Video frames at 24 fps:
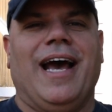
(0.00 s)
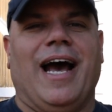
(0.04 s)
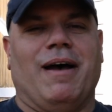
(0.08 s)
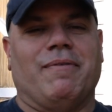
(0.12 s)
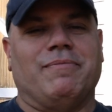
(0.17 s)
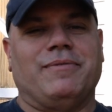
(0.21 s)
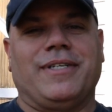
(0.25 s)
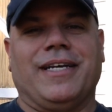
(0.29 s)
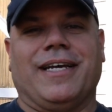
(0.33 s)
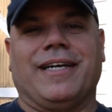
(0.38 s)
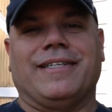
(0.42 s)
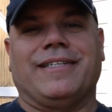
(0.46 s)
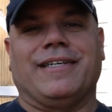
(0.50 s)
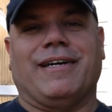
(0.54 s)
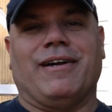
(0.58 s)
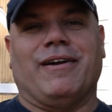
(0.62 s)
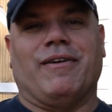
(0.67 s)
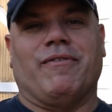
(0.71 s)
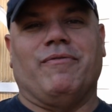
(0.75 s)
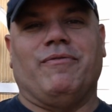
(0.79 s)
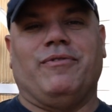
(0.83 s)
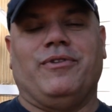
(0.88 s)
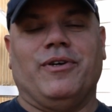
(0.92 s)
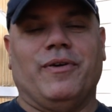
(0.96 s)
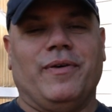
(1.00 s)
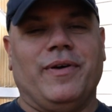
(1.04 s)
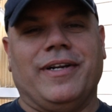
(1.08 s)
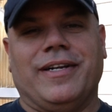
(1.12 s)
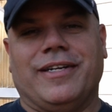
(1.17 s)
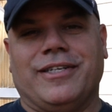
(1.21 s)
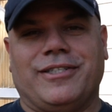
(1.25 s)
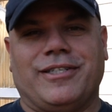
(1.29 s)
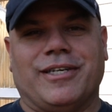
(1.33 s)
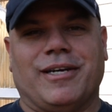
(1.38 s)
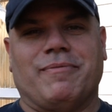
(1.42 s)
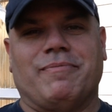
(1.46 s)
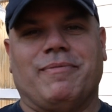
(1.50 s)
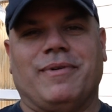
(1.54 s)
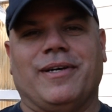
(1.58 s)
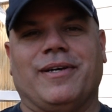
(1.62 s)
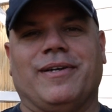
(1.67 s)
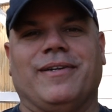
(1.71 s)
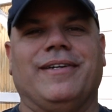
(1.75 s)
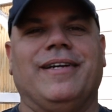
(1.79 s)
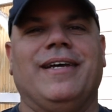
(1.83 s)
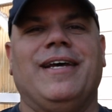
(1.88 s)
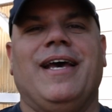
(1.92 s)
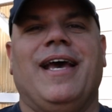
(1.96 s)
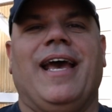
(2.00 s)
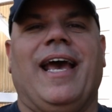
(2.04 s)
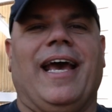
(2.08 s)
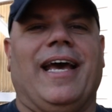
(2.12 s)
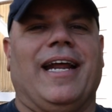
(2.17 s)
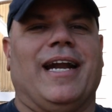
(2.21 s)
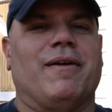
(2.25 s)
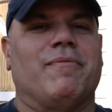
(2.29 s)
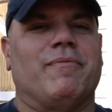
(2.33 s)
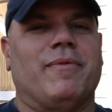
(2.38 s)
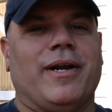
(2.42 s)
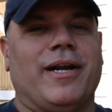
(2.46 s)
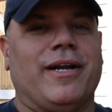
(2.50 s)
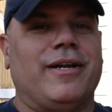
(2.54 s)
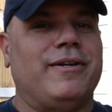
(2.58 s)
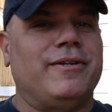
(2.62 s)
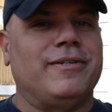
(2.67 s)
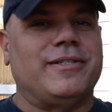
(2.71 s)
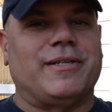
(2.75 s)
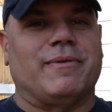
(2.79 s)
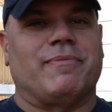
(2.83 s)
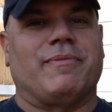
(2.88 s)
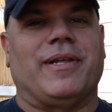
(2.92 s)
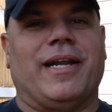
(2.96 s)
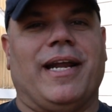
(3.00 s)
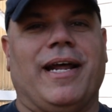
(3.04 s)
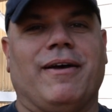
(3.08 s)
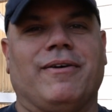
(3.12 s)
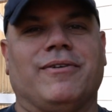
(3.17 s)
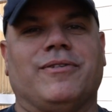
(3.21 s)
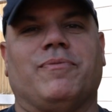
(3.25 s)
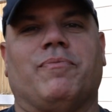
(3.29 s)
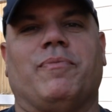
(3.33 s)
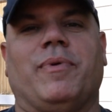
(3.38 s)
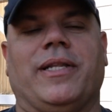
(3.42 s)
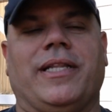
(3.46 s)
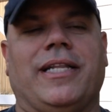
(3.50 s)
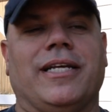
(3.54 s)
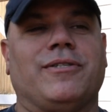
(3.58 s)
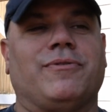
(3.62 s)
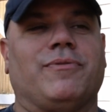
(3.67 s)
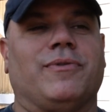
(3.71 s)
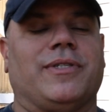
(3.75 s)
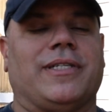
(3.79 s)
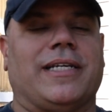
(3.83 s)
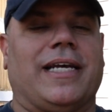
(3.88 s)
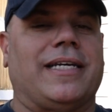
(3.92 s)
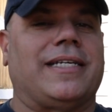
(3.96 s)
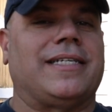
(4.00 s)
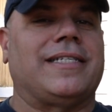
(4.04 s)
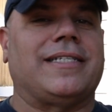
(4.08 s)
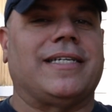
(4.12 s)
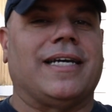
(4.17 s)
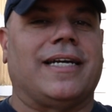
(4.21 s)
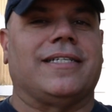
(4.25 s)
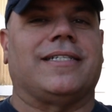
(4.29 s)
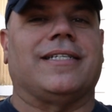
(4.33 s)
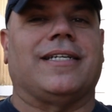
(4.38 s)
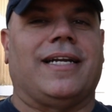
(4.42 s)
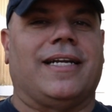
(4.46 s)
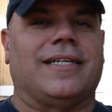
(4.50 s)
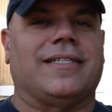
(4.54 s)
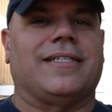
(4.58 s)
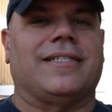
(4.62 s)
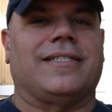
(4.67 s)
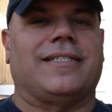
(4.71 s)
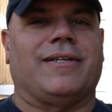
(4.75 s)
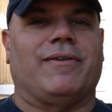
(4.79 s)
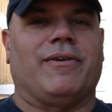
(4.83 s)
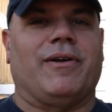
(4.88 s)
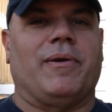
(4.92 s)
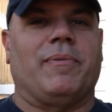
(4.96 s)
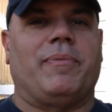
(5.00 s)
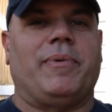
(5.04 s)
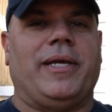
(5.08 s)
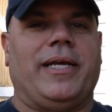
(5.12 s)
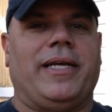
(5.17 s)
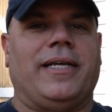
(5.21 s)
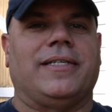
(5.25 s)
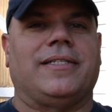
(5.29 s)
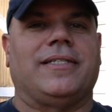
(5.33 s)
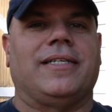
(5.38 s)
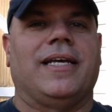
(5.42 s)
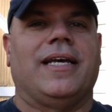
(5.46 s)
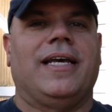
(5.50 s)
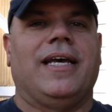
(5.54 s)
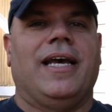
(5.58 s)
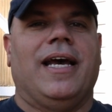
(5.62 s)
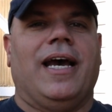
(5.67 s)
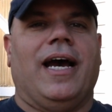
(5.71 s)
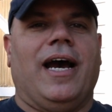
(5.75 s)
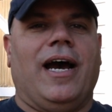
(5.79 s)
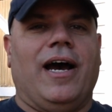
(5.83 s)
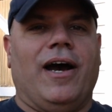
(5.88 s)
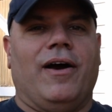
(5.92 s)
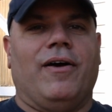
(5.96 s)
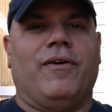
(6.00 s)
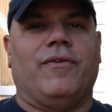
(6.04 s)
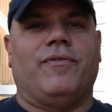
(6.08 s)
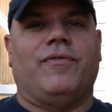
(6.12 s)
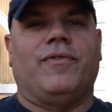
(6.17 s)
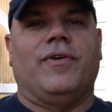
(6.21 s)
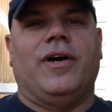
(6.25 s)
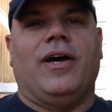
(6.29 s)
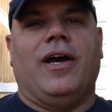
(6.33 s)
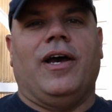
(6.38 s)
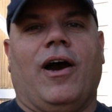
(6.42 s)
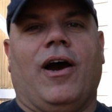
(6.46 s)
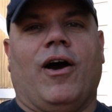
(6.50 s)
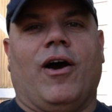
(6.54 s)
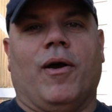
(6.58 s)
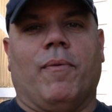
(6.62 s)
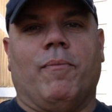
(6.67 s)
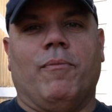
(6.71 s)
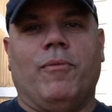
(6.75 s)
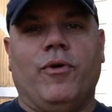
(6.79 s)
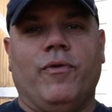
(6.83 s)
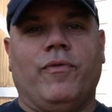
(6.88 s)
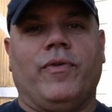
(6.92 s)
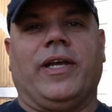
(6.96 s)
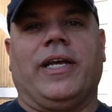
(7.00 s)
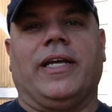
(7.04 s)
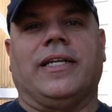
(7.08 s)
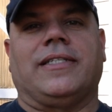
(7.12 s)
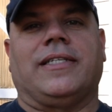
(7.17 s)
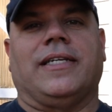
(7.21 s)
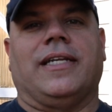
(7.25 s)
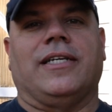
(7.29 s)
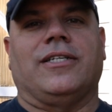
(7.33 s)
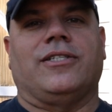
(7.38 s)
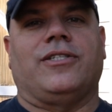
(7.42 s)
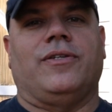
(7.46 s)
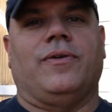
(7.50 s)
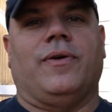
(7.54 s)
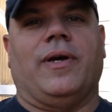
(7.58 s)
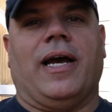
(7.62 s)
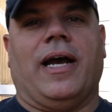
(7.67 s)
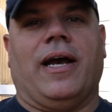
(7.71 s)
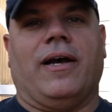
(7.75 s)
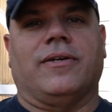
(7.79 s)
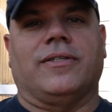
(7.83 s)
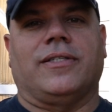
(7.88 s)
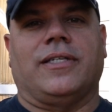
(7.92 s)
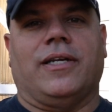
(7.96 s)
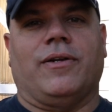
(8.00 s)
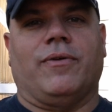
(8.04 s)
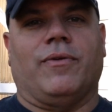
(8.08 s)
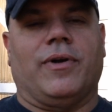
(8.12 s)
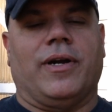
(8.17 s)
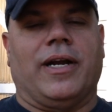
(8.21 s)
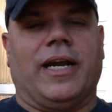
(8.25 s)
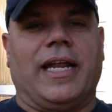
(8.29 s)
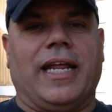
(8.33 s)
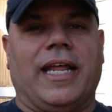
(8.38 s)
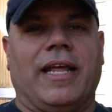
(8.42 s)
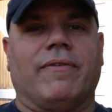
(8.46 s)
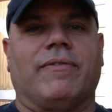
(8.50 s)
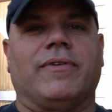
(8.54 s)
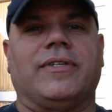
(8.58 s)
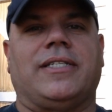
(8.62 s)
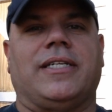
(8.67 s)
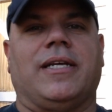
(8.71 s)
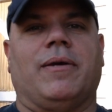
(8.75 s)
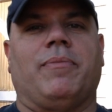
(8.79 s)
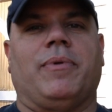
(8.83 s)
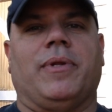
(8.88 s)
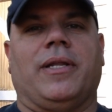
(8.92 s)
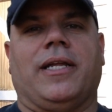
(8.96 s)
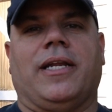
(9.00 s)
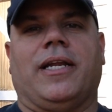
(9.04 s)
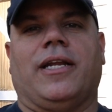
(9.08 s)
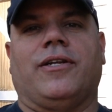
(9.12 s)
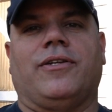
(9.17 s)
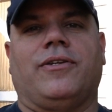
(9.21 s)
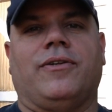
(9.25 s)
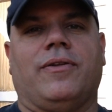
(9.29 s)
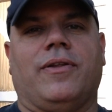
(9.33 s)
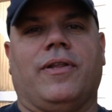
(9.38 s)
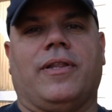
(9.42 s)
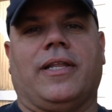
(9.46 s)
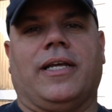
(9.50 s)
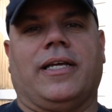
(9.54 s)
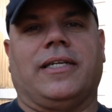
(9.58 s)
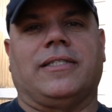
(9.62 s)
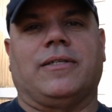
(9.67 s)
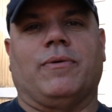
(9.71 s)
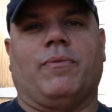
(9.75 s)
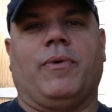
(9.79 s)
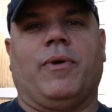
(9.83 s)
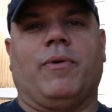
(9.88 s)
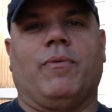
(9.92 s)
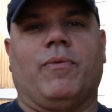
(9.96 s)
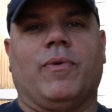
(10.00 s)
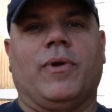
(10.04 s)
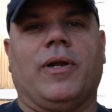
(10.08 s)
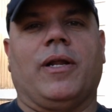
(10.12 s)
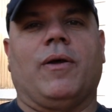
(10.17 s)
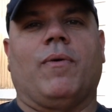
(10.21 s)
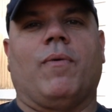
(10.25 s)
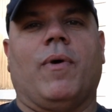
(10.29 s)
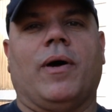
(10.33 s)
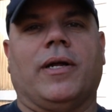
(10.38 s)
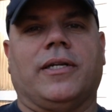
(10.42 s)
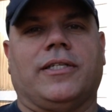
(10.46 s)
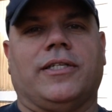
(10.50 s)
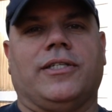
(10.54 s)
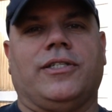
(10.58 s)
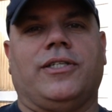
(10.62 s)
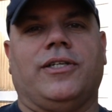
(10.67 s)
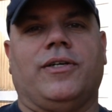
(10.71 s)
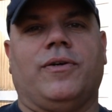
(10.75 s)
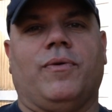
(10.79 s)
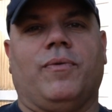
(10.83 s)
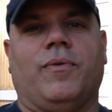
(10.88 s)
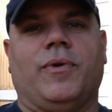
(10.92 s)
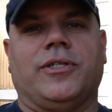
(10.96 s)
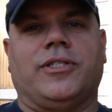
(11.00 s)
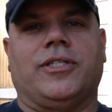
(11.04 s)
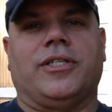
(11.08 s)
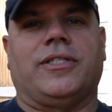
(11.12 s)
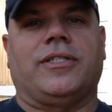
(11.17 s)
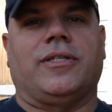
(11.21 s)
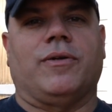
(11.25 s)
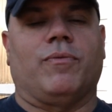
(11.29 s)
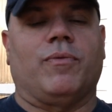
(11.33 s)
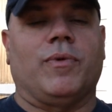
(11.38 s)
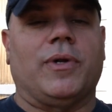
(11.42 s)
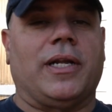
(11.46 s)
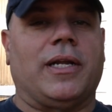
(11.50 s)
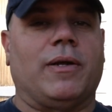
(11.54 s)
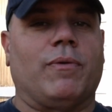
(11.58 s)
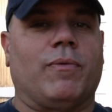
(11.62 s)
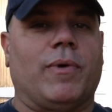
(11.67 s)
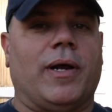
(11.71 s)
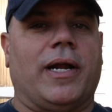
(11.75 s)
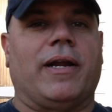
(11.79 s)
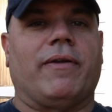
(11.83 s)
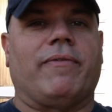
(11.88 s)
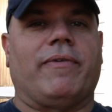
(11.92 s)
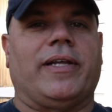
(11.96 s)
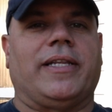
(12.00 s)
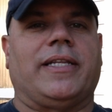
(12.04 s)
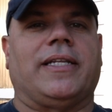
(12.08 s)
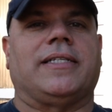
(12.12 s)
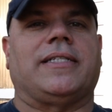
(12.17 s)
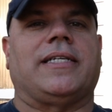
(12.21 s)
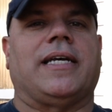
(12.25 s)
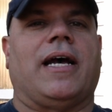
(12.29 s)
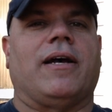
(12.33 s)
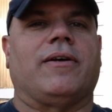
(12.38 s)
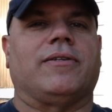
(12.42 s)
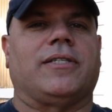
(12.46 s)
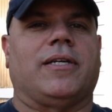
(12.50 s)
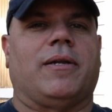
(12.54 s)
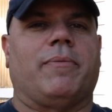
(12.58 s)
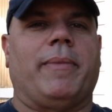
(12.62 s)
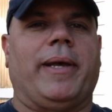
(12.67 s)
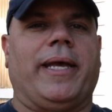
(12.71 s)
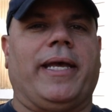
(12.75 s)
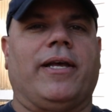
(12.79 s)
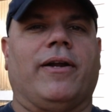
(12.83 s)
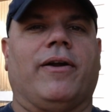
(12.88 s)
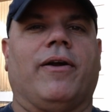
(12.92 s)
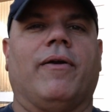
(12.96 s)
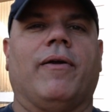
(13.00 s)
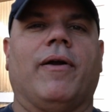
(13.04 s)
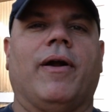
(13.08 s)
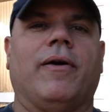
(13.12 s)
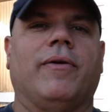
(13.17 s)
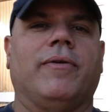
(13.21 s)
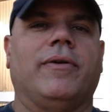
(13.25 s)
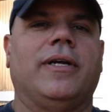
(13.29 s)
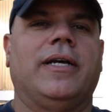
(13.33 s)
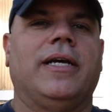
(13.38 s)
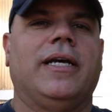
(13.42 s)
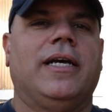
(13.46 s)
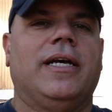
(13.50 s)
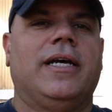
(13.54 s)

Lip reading: I'm sick and tired of doing the shed build, and I'm ready to do something else. But this was like such a necessary piece of our moving into this new house in order to give us the ability to do the things that we really want to do, which is to really renovate this house and make it our own.